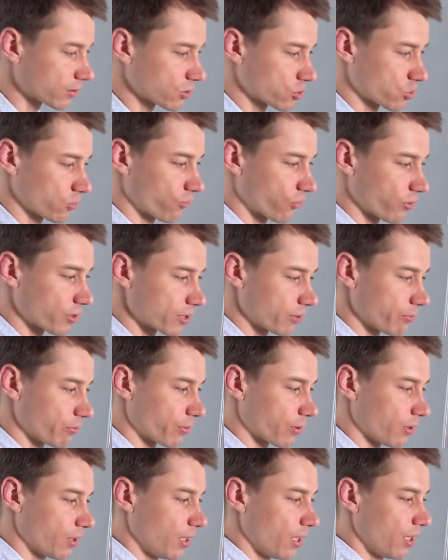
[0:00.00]
So for
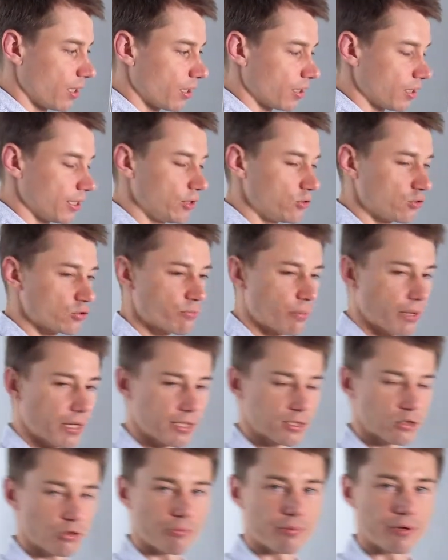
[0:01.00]
example, Linux
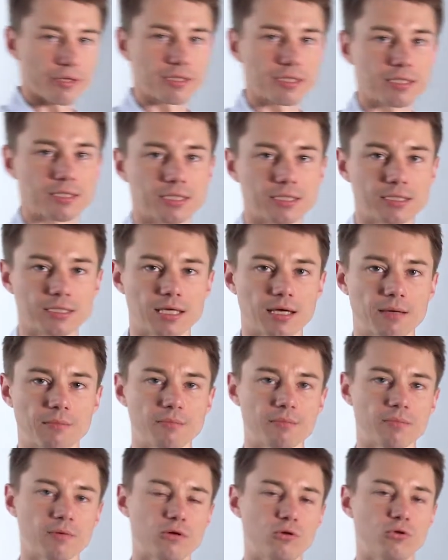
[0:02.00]
based operating
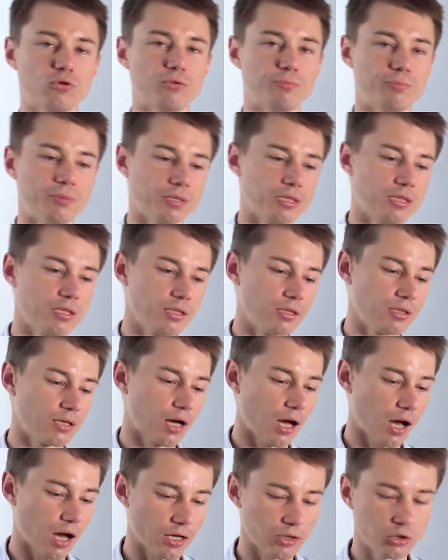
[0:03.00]
system could be
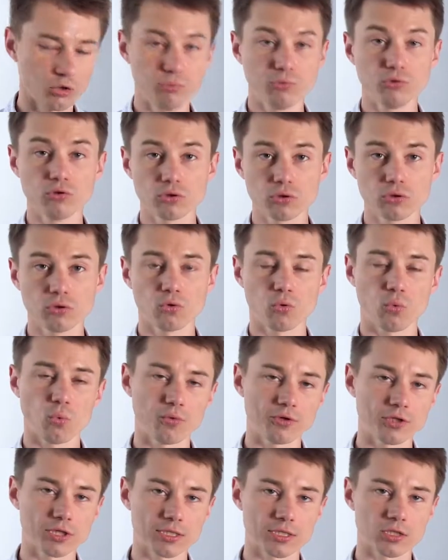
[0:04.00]
Ubuntu,
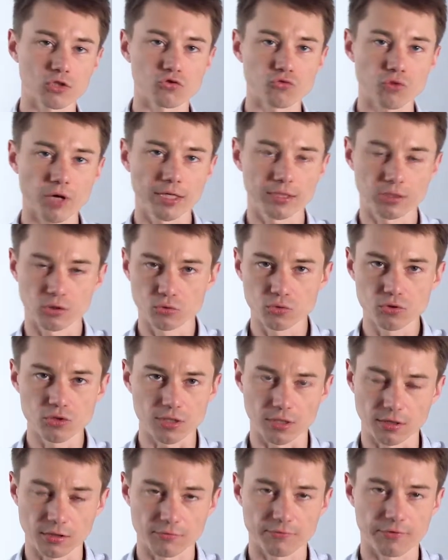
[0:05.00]
which has a great user
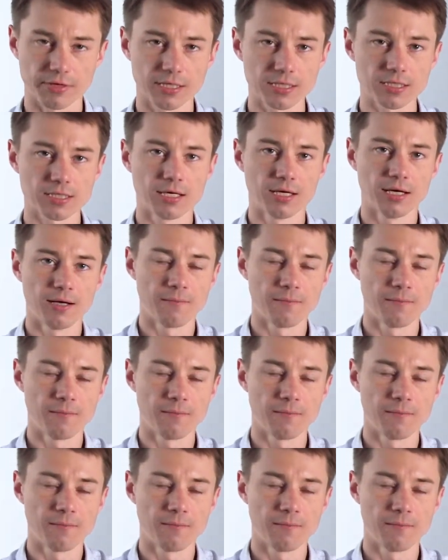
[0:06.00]
interface.